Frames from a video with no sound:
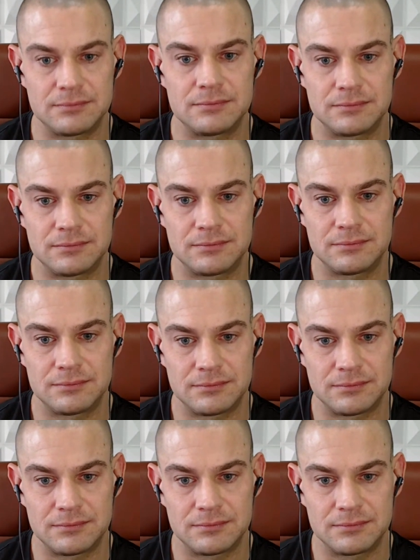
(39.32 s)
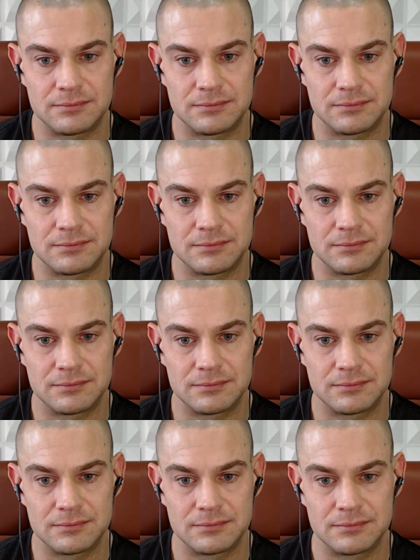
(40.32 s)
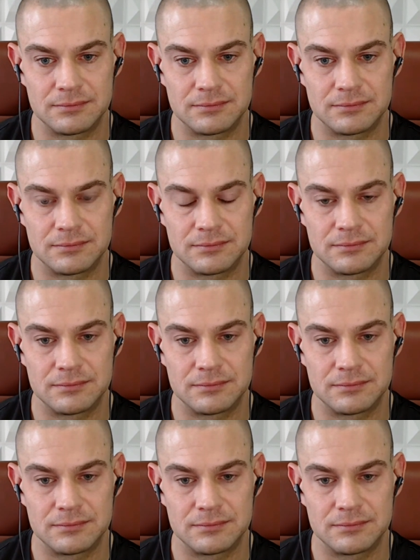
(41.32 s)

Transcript: The person shown says nothing.